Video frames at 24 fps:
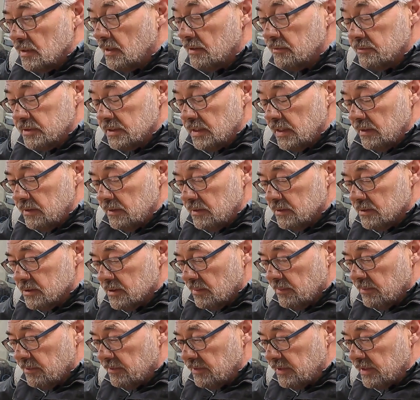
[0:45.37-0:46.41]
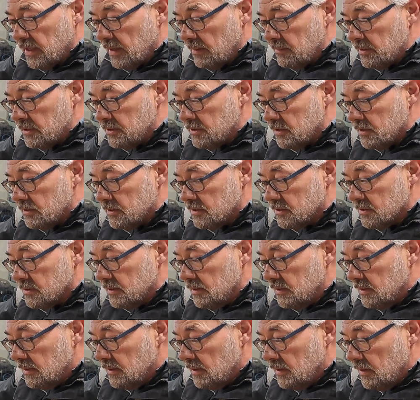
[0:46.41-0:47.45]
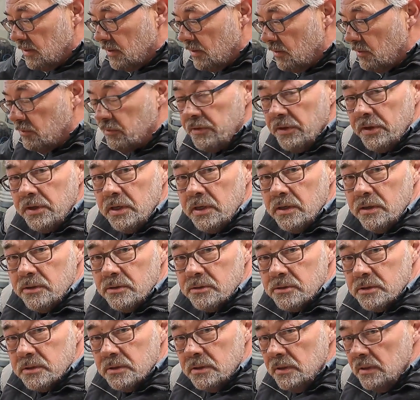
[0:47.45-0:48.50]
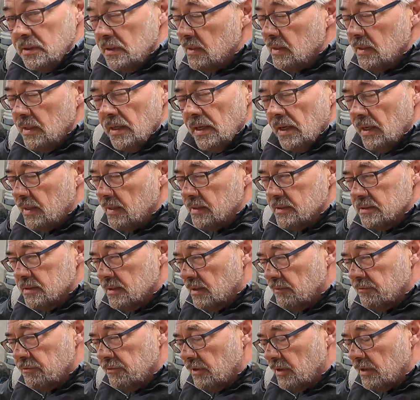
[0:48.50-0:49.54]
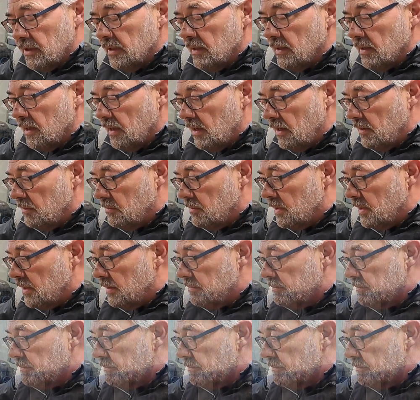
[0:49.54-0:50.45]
I've seen some of the damages over the years and it's not fun in any way.